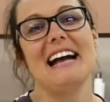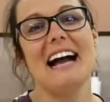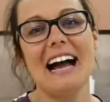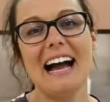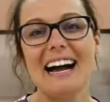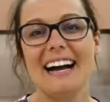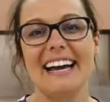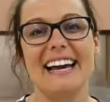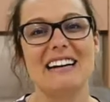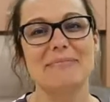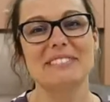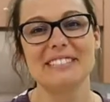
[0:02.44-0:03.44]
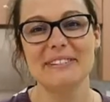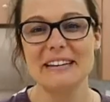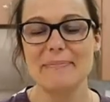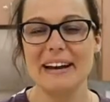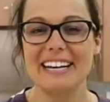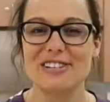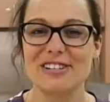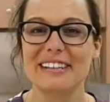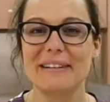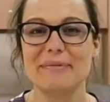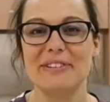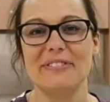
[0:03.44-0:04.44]
Hi, I'm Olivia Patchell.
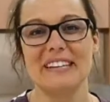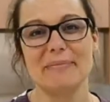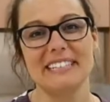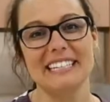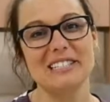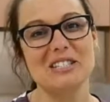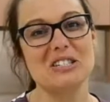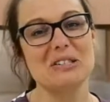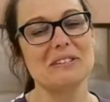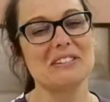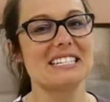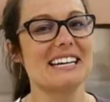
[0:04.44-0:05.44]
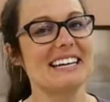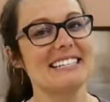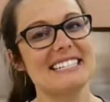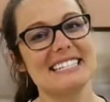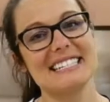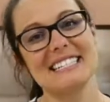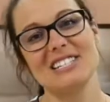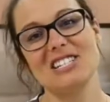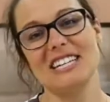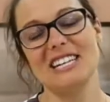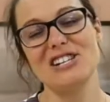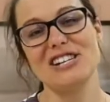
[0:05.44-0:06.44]
I'm the Family and Consumer Science Extension
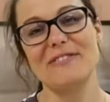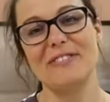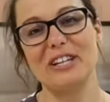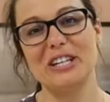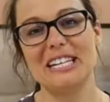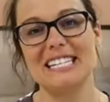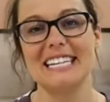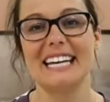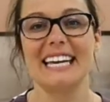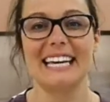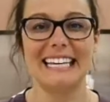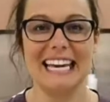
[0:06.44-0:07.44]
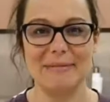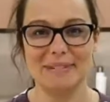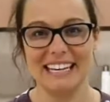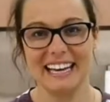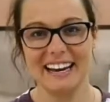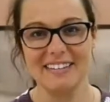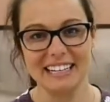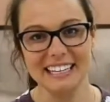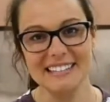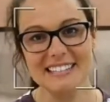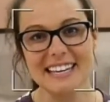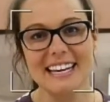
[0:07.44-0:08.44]
Agent for Currituck and Camden
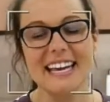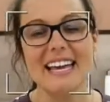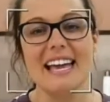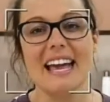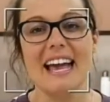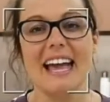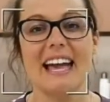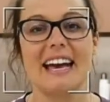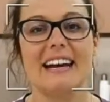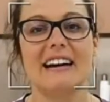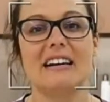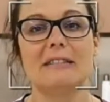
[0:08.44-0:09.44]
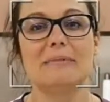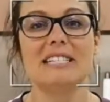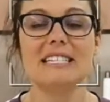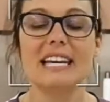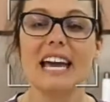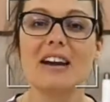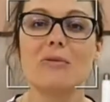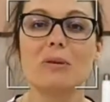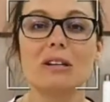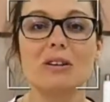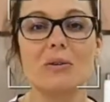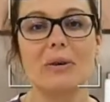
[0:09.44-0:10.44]
counties. And today we're
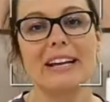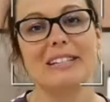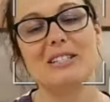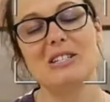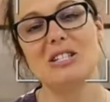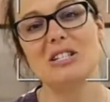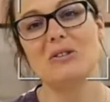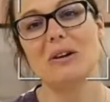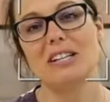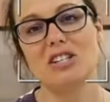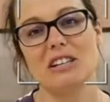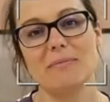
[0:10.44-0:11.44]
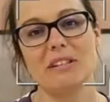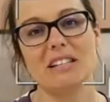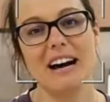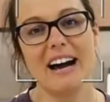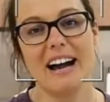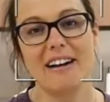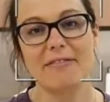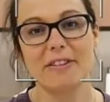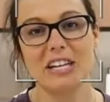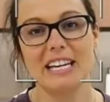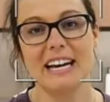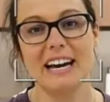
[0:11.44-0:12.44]
going to do a jambalaya for
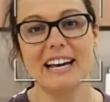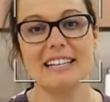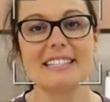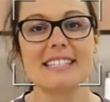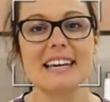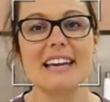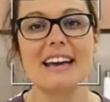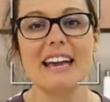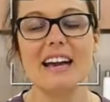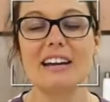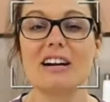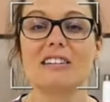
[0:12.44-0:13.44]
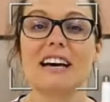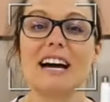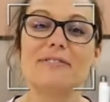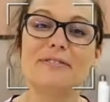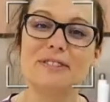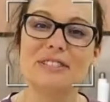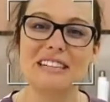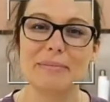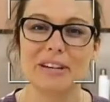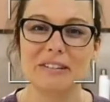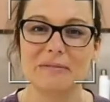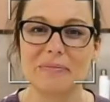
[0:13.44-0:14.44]
you guys in our live food
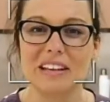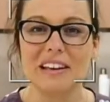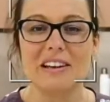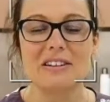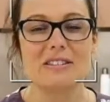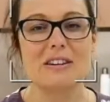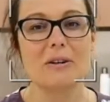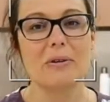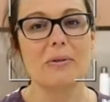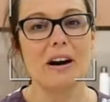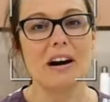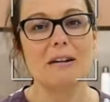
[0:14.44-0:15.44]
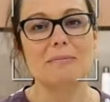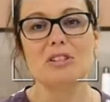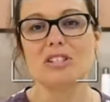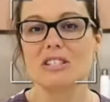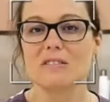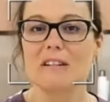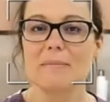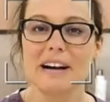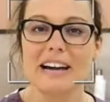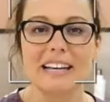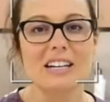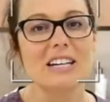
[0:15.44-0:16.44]
demo. So just a
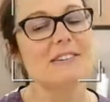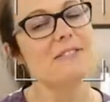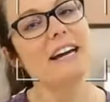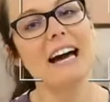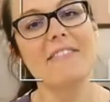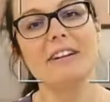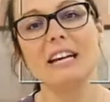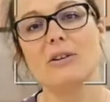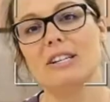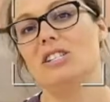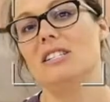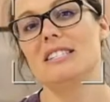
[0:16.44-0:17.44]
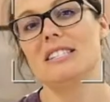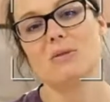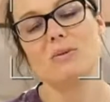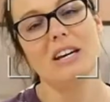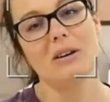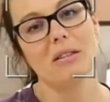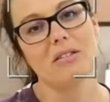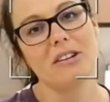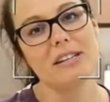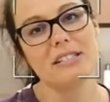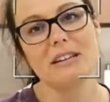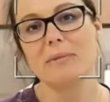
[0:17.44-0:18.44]
reminder, if you have any questions as we go through our
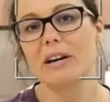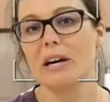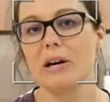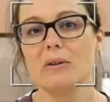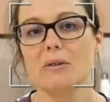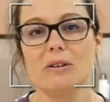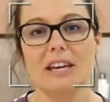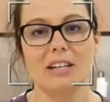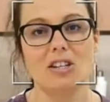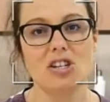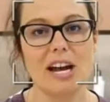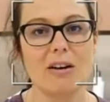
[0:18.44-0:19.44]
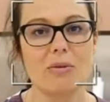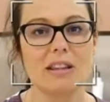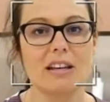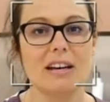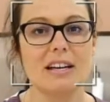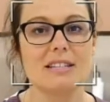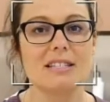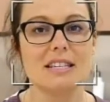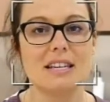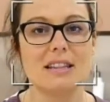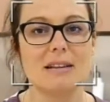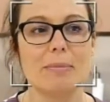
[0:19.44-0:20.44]
demo, you can chat with us
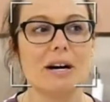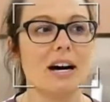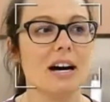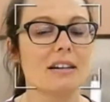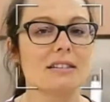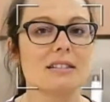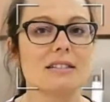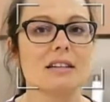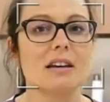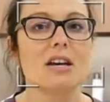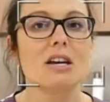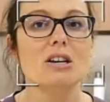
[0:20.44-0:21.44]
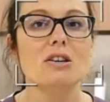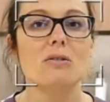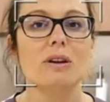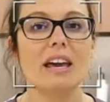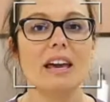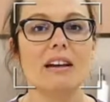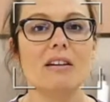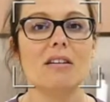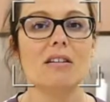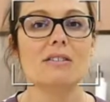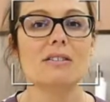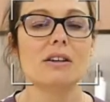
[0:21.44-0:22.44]
in the box. You can
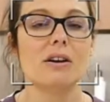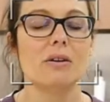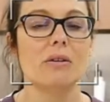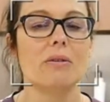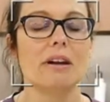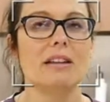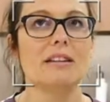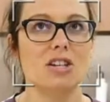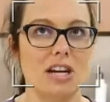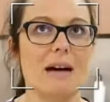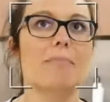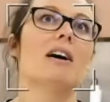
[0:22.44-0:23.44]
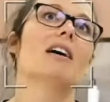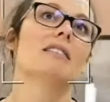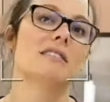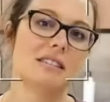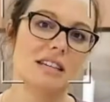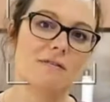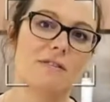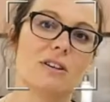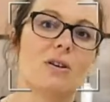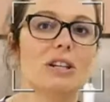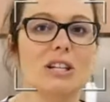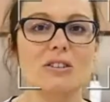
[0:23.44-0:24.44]
also in the chat box if you're
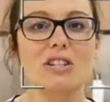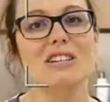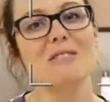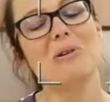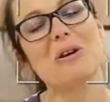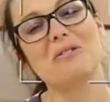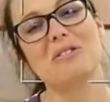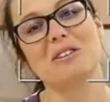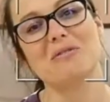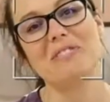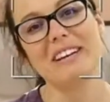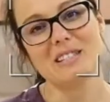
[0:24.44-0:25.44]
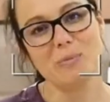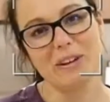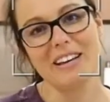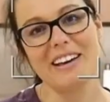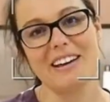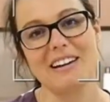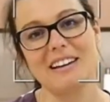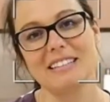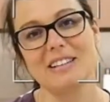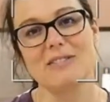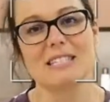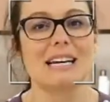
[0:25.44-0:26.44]
on YouTube or if you're on Facebook,
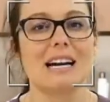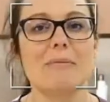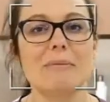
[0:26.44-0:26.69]
leave us a comment